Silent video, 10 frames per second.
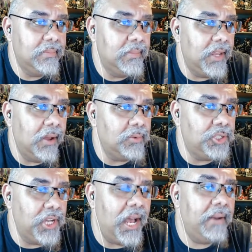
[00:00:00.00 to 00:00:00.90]
you know,
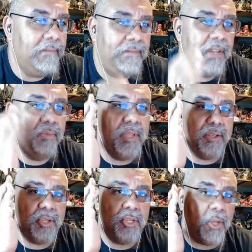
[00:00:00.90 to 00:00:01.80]
John filmed
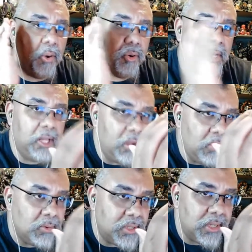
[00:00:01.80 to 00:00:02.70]
it so
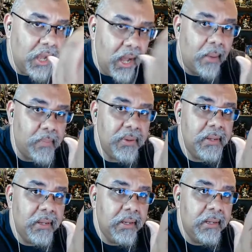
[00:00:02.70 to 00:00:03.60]
close up
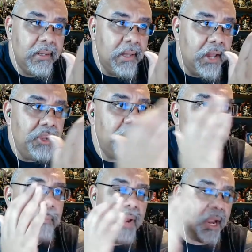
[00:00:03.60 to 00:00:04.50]
that you
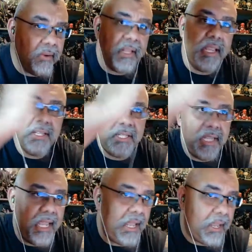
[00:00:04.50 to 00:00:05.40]
could barely
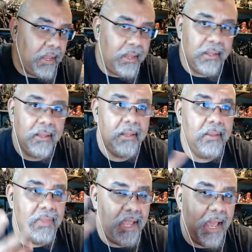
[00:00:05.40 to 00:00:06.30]
see
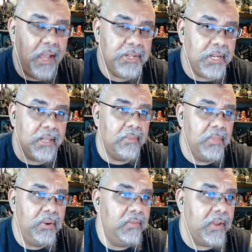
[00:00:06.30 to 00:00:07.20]
the action in the
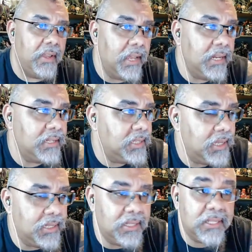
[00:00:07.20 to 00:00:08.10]
movie. And it's,
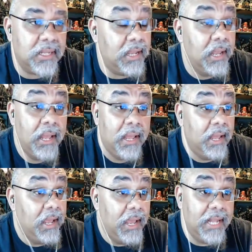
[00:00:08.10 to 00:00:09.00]
it's just,
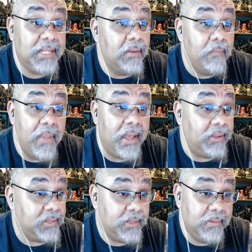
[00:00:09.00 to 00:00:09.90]
it's a
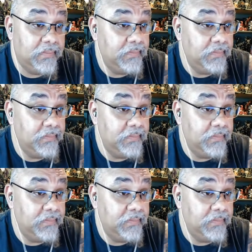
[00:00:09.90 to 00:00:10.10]
mess.